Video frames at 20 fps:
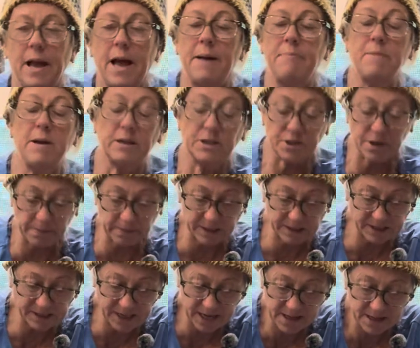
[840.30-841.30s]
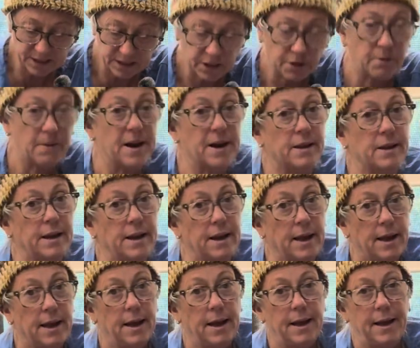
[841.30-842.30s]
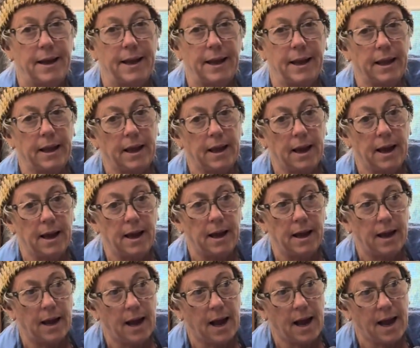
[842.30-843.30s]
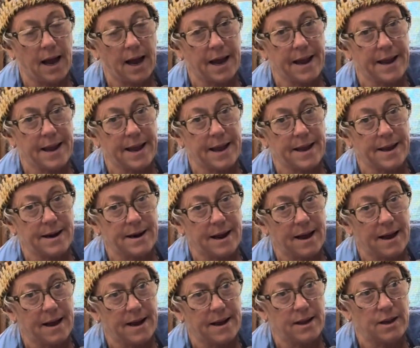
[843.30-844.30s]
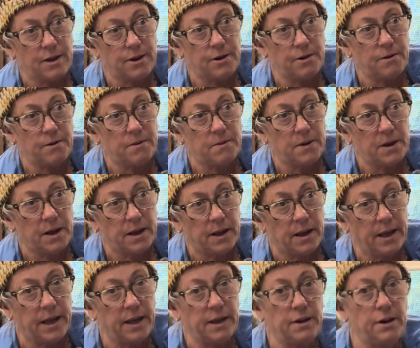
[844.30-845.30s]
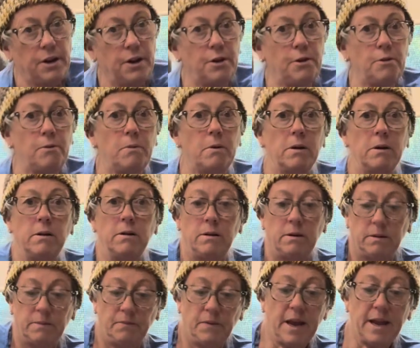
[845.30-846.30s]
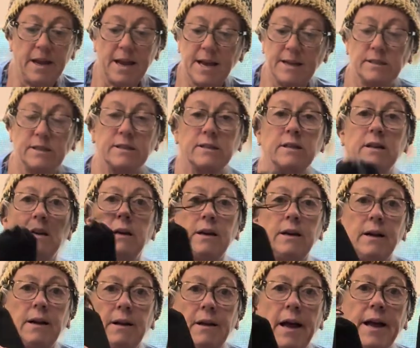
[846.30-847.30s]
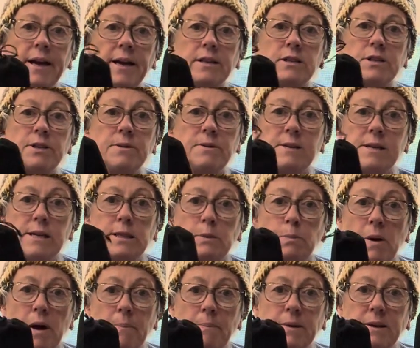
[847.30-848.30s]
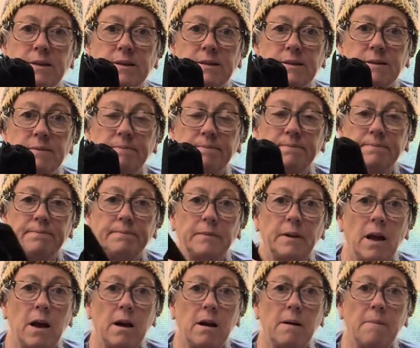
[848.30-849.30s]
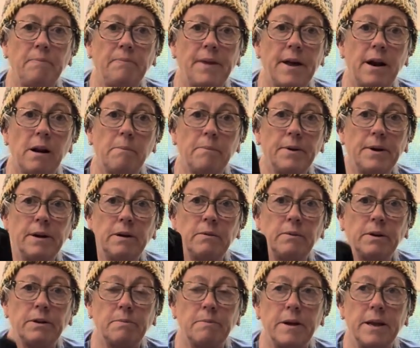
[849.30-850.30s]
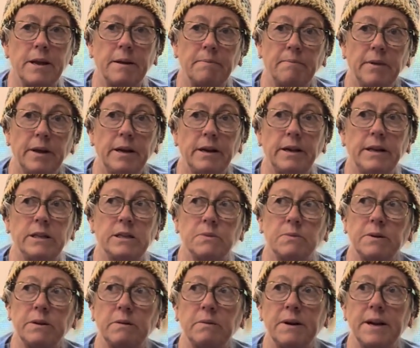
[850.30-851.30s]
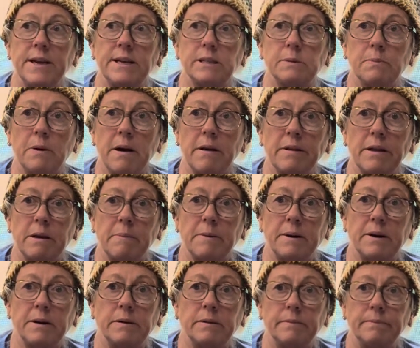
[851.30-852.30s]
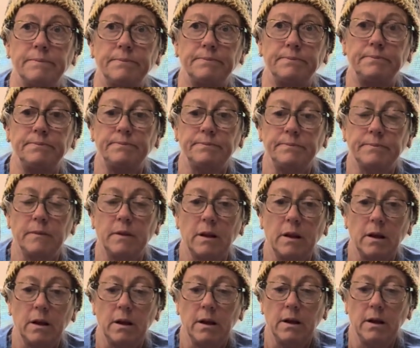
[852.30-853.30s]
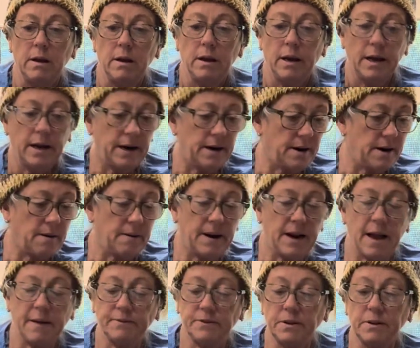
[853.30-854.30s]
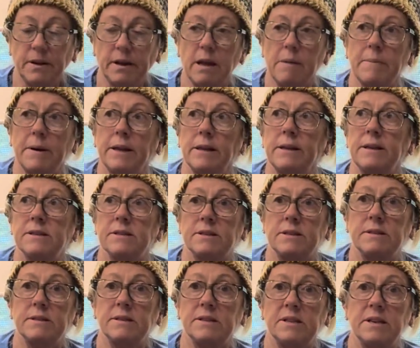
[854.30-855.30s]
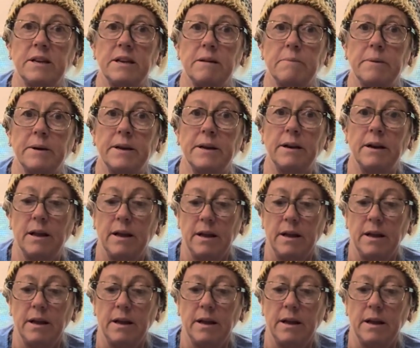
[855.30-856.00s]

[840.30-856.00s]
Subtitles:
I'm not sure I'm going to say this correctly, Inu, I guess. I got 2 of these puppies that I'm bringing with me, and each one weighs probably about, I don't know, I'd have to look at my list and see, but